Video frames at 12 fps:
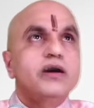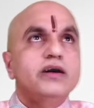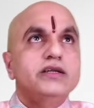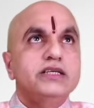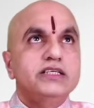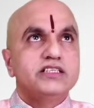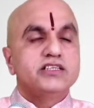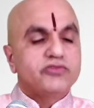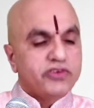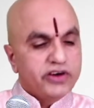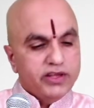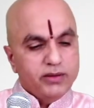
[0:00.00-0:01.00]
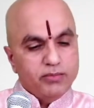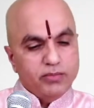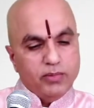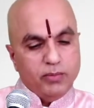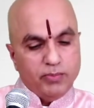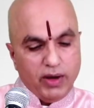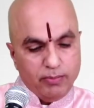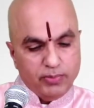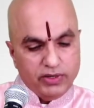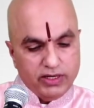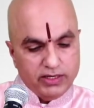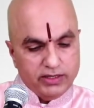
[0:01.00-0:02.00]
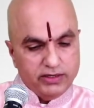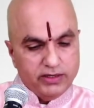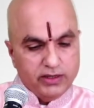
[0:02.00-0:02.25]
This is a very popular